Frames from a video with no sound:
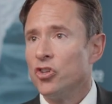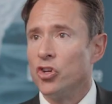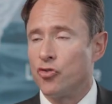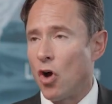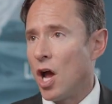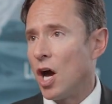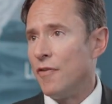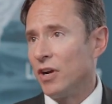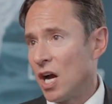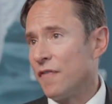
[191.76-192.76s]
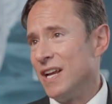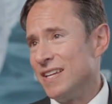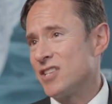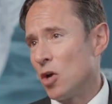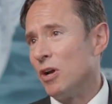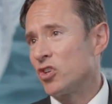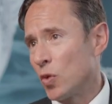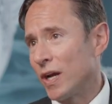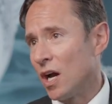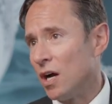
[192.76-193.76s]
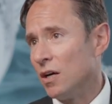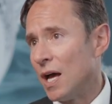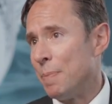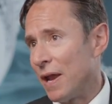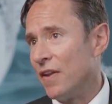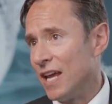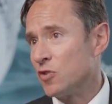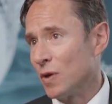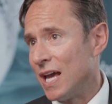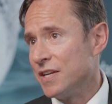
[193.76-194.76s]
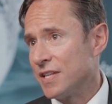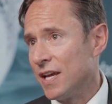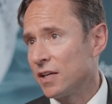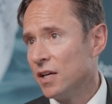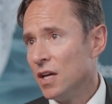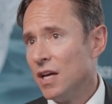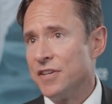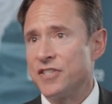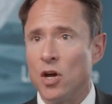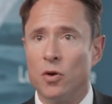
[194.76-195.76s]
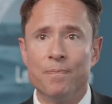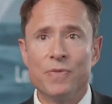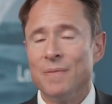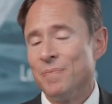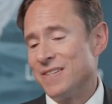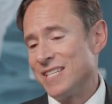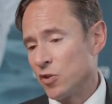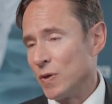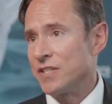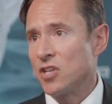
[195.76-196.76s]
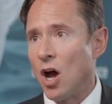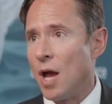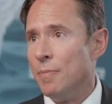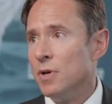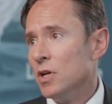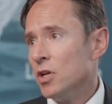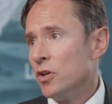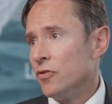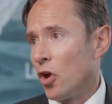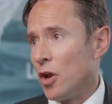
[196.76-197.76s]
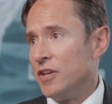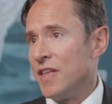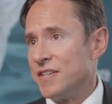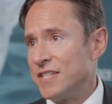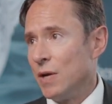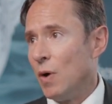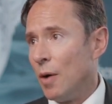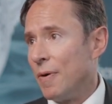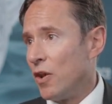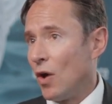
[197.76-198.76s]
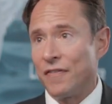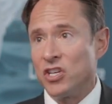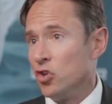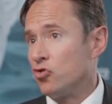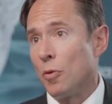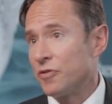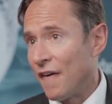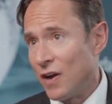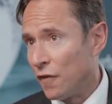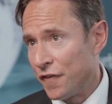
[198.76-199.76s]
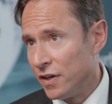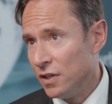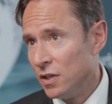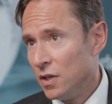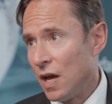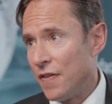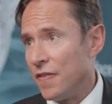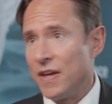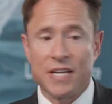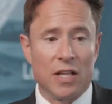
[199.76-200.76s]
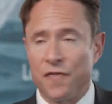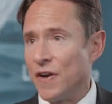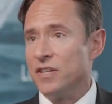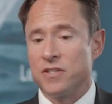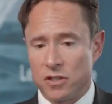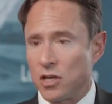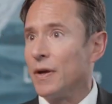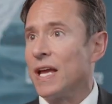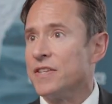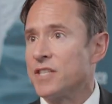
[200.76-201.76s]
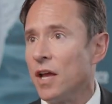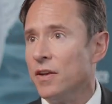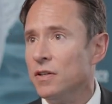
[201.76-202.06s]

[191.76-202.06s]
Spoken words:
The dry eye recovery is so much quicker and better than it is with LASIK, and so 6 weeks time, not only do they see well, but they're not having to use drops very often, and then they tell their friends, go and get this done.